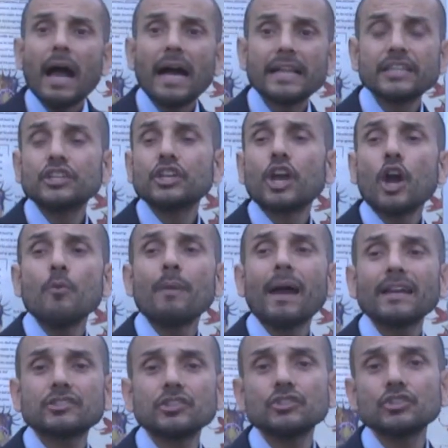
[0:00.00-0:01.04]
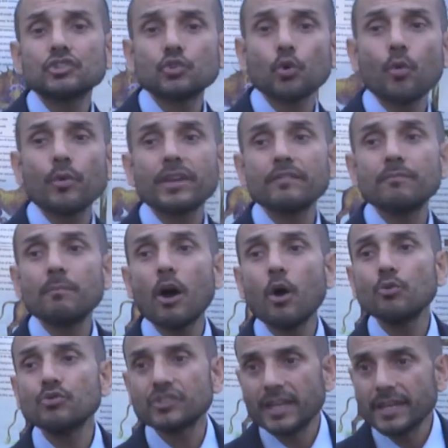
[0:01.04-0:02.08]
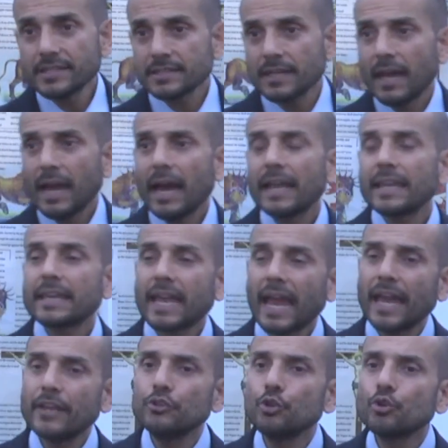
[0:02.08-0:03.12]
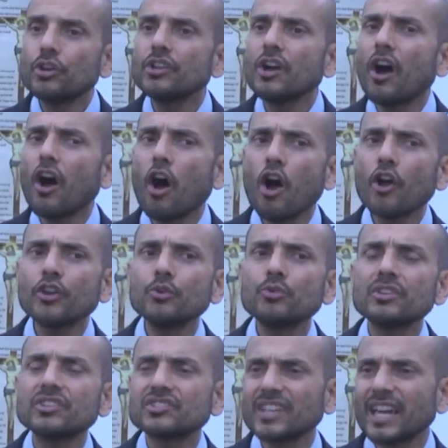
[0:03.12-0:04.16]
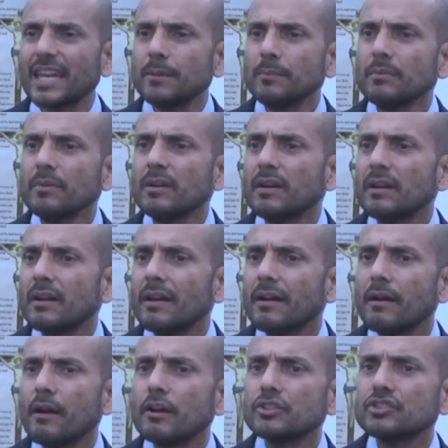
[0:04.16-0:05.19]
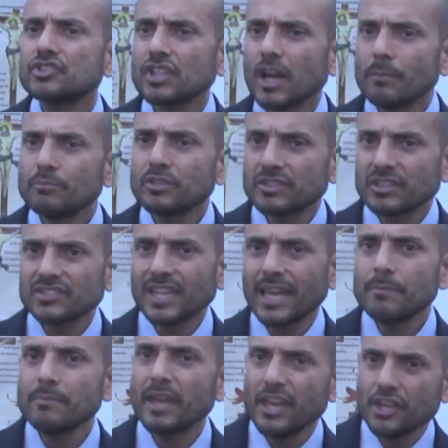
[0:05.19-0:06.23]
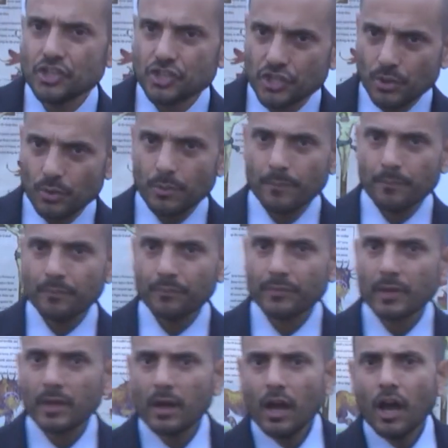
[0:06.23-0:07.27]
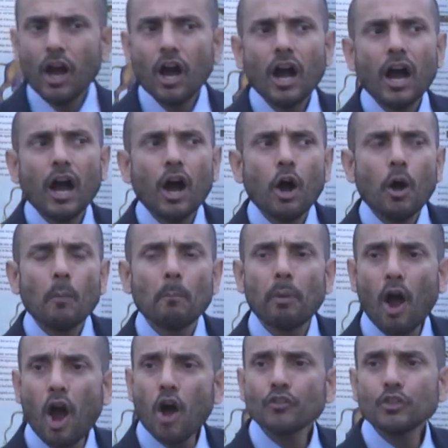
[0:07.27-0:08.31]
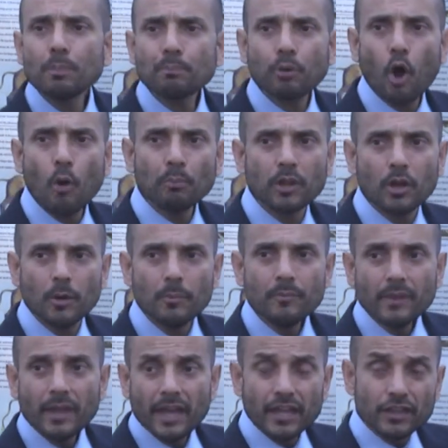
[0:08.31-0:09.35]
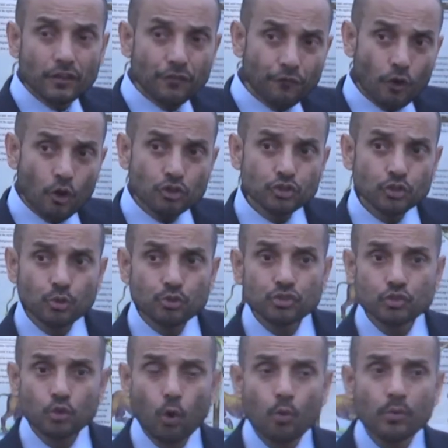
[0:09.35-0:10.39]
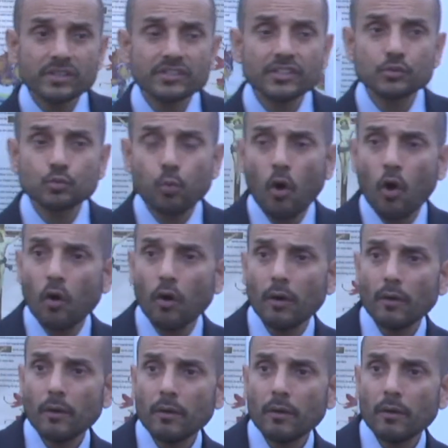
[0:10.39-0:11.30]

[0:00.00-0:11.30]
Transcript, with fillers: And then you go back to the story of Moses, and again, you can argue the same subject, the same issue. Part of the problem in the first two stories is what?